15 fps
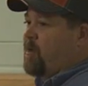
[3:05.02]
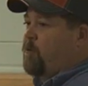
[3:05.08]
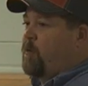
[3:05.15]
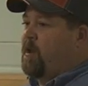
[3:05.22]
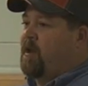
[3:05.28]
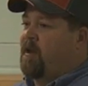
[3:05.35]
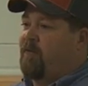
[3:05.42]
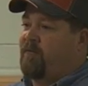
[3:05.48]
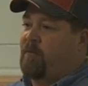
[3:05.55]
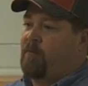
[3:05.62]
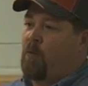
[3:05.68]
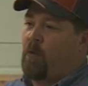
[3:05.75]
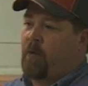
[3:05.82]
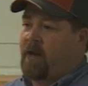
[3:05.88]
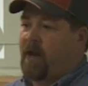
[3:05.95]
do we get from
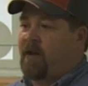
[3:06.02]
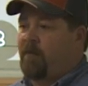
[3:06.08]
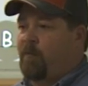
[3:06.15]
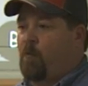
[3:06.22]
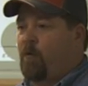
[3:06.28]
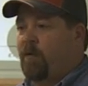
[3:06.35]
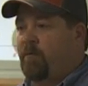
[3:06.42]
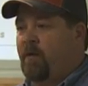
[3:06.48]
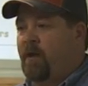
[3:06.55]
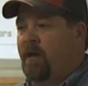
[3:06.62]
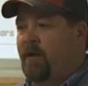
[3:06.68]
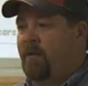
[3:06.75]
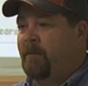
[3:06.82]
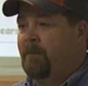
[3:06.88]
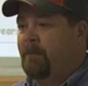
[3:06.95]
point A to point
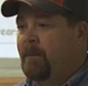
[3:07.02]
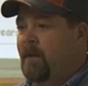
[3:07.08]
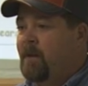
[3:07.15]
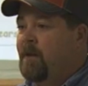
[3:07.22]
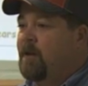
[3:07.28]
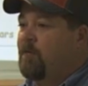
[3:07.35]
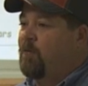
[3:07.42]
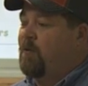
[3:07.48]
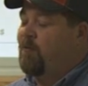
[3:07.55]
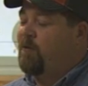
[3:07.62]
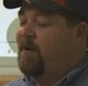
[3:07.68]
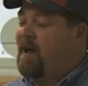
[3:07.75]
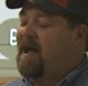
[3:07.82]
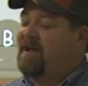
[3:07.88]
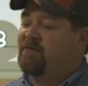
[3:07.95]
B? Well,
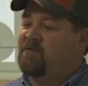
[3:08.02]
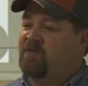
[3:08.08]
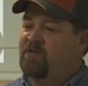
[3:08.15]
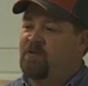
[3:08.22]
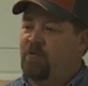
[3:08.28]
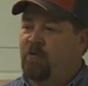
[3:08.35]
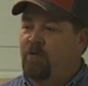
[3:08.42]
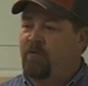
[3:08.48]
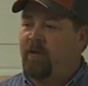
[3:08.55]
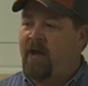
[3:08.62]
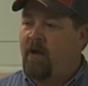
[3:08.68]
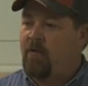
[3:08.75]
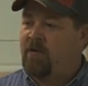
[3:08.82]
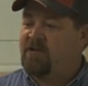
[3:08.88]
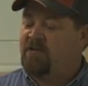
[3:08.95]
when I was in school, they
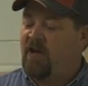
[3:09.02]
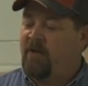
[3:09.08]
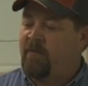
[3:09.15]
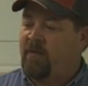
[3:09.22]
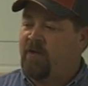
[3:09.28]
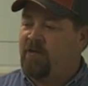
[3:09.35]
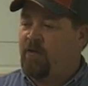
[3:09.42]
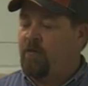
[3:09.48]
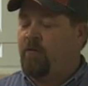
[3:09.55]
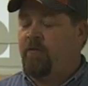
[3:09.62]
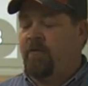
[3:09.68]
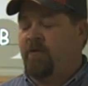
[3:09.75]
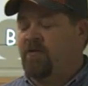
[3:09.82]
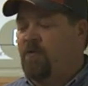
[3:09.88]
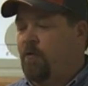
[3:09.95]
always taught me
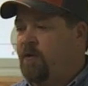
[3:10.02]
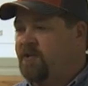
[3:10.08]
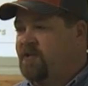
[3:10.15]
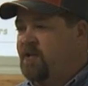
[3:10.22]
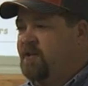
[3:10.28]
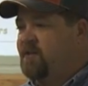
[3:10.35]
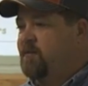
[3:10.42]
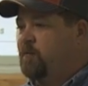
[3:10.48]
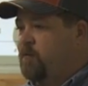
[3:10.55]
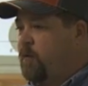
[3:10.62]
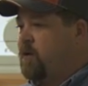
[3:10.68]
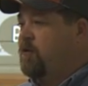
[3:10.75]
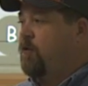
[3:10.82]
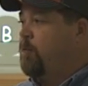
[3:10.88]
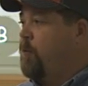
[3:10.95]
the shortest distance
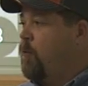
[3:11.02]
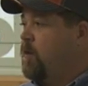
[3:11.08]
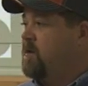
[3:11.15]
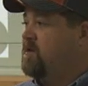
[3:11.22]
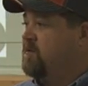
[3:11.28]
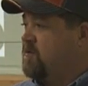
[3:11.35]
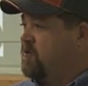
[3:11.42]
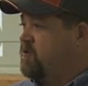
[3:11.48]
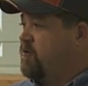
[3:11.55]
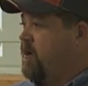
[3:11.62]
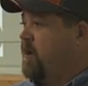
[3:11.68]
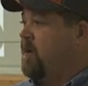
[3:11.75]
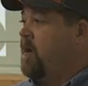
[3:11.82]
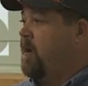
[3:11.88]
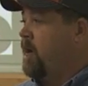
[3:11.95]
between 2 points is a
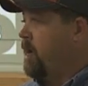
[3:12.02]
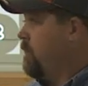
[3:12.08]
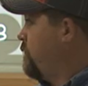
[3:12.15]
straight line,